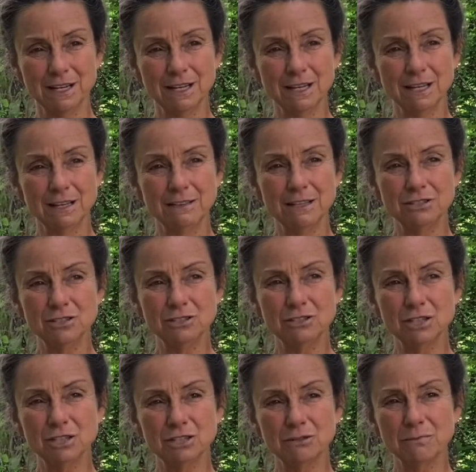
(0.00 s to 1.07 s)
This is
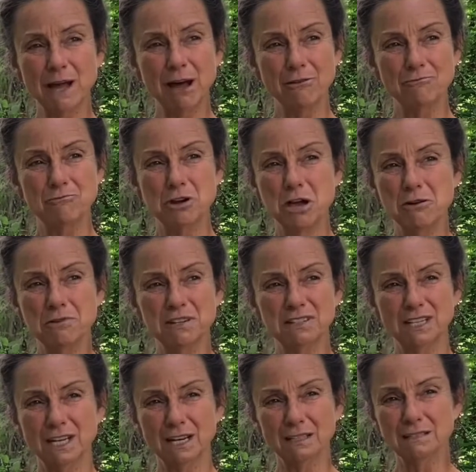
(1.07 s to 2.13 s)
just about
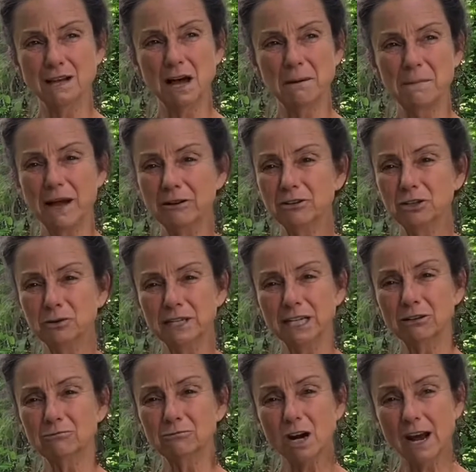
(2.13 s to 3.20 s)
noticing. It's not about doing it
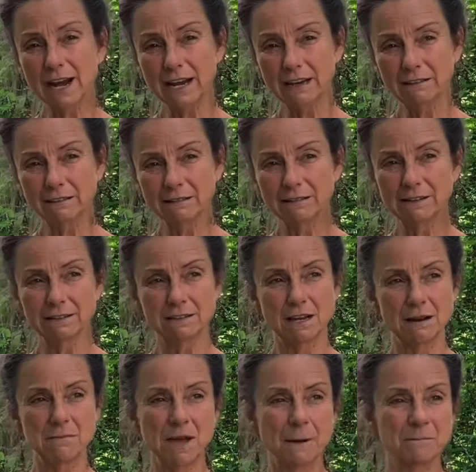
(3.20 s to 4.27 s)
right. It's not
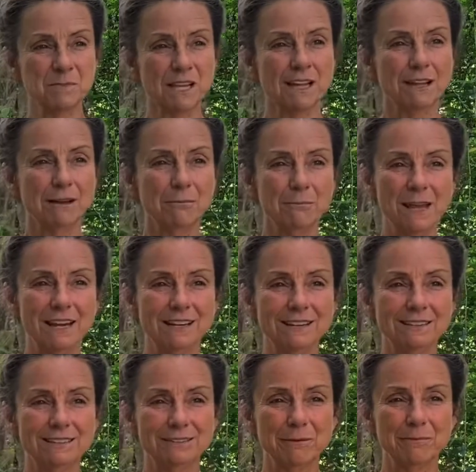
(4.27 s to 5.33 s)
about making
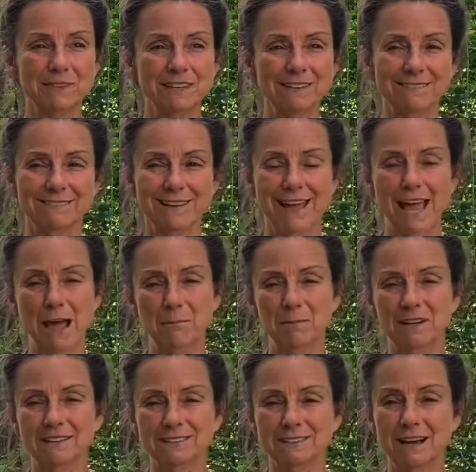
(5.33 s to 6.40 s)
something happen.
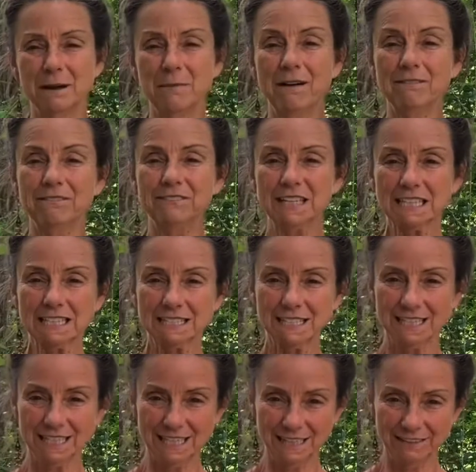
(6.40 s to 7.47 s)
It's not about fixing
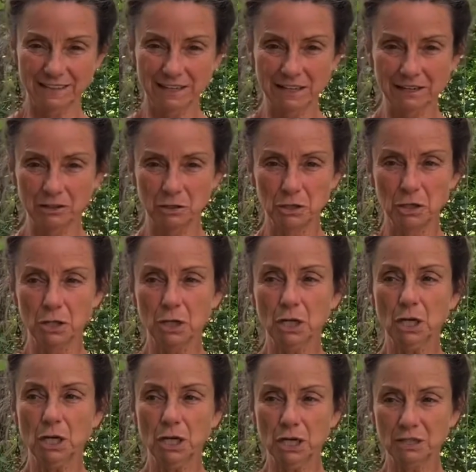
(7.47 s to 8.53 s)
anything.
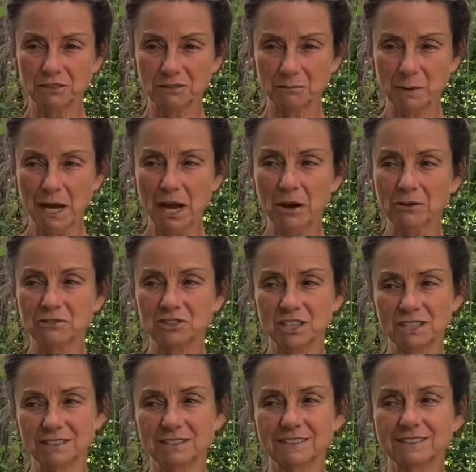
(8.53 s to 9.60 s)
It's about
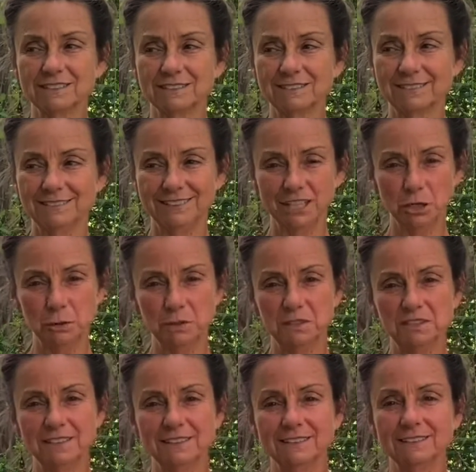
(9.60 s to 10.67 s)
just
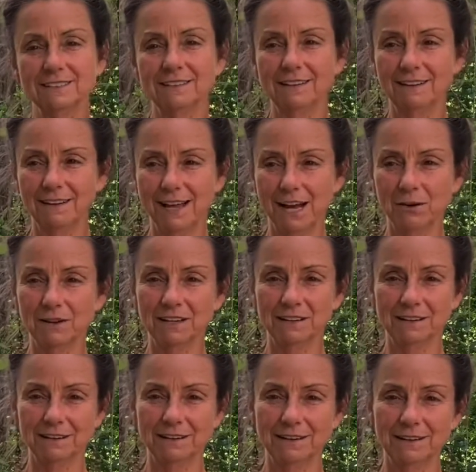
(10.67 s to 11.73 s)
noticing and allowing
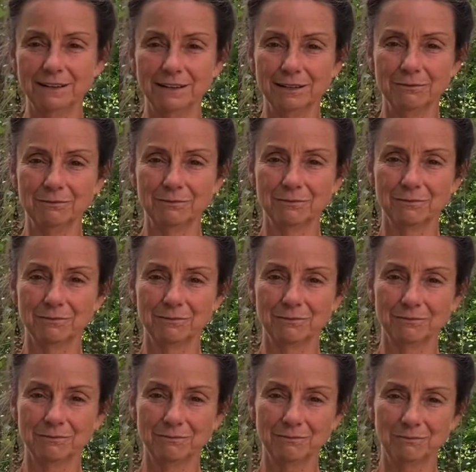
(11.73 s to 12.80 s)
and letting it
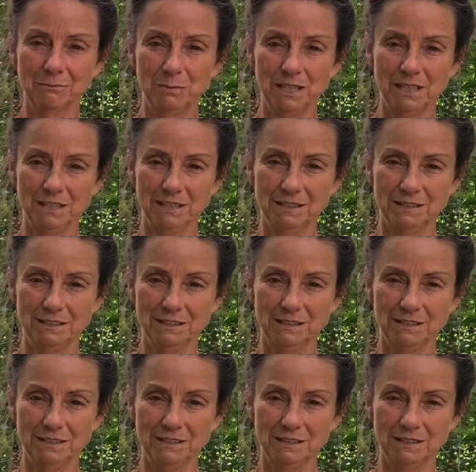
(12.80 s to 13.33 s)
be.